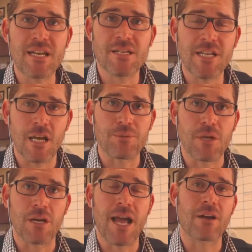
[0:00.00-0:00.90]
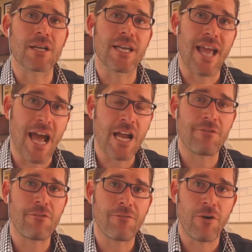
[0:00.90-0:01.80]
10 tips on how to get out
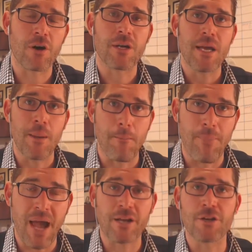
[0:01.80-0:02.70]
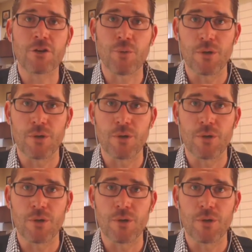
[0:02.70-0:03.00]
of a funk and back in your